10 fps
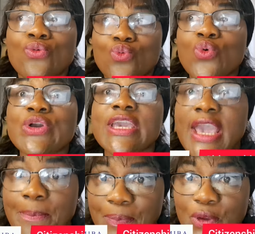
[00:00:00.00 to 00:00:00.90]
will
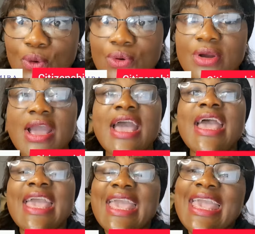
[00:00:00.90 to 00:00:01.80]
keep you
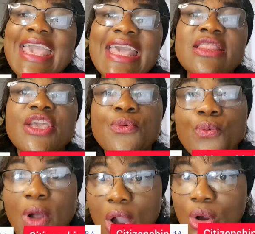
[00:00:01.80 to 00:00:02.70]
in the
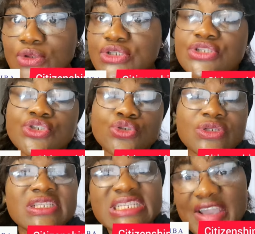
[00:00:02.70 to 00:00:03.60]
road to
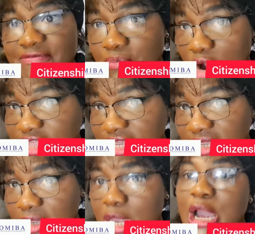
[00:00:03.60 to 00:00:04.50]
save
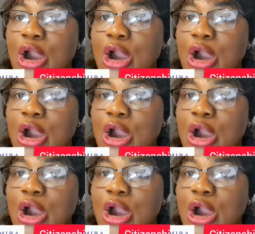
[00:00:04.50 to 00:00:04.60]
money